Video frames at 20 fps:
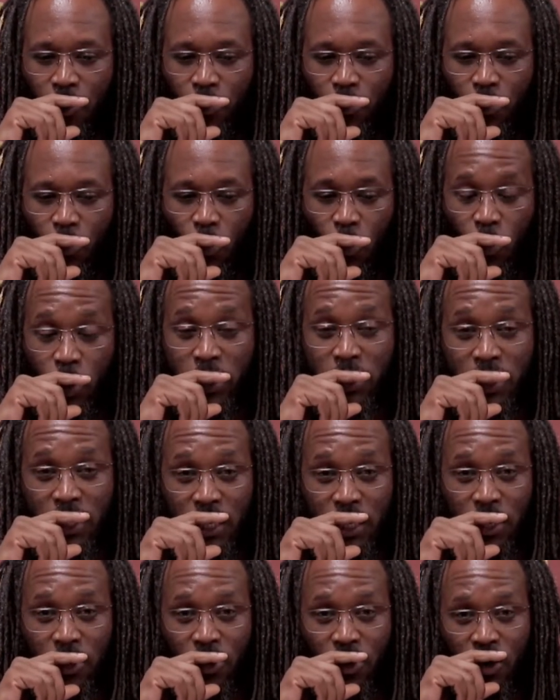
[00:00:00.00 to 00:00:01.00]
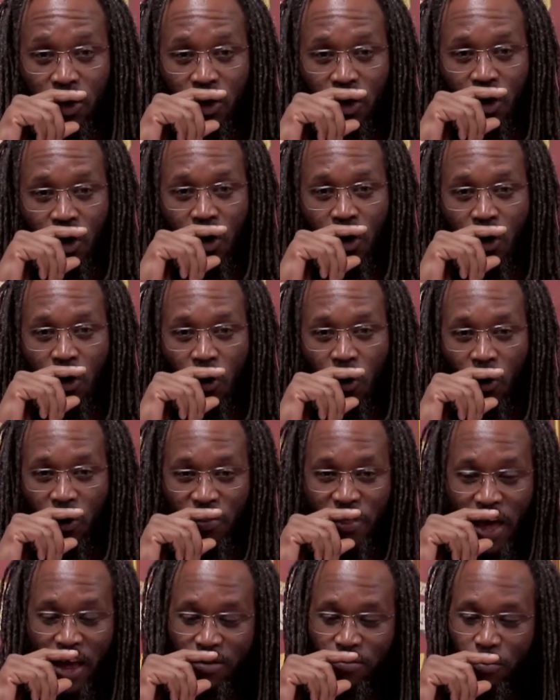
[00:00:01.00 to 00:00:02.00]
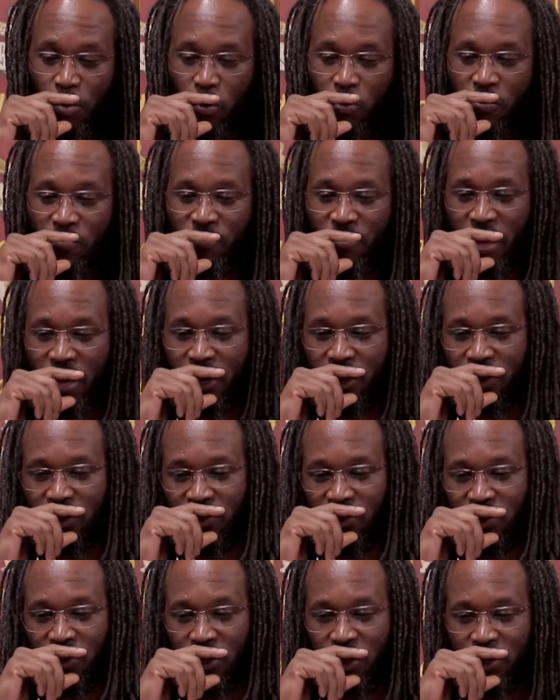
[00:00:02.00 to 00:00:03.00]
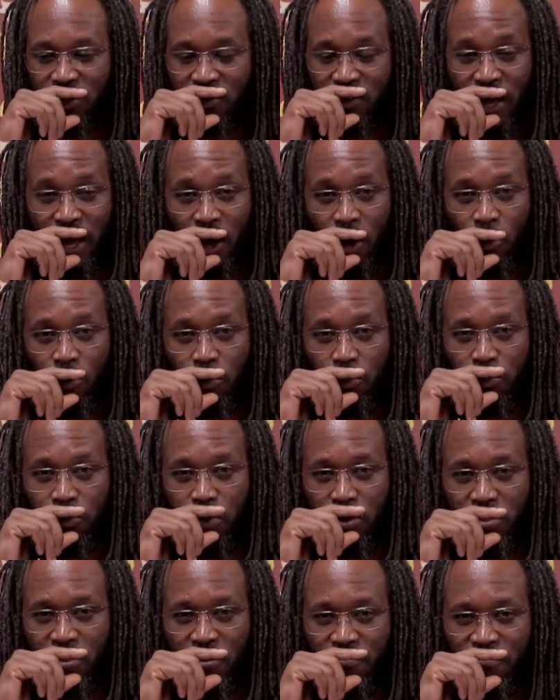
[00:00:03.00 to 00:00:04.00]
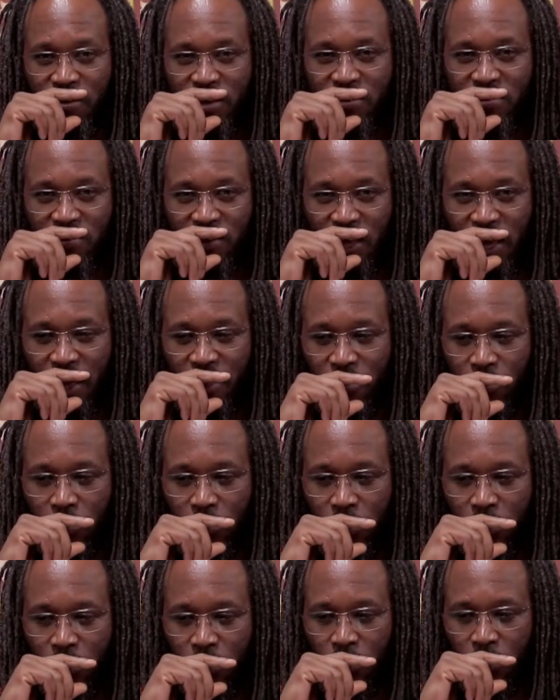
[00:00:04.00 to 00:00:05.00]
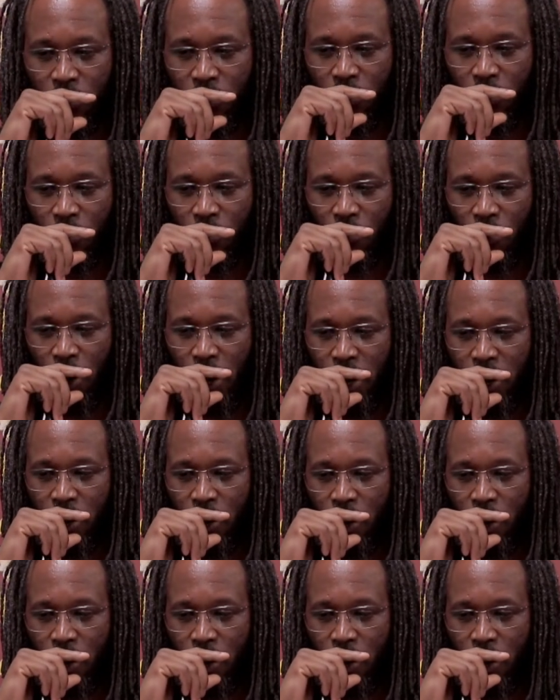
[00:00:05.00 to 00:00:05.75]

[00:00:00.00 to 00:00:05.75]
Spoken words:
willing or that motivated to help put the feast together, right?